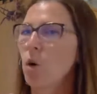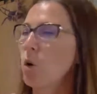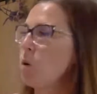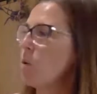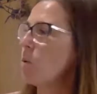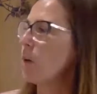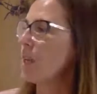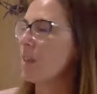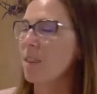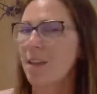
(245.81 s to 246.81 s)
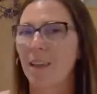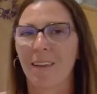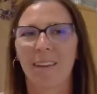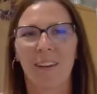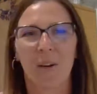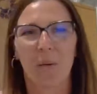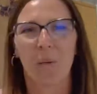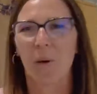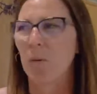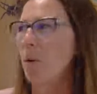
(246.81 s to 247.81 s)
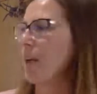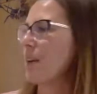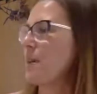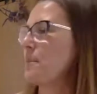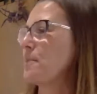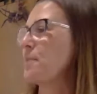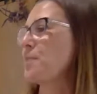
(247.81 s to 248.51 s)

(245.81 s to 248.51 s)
who we think will win.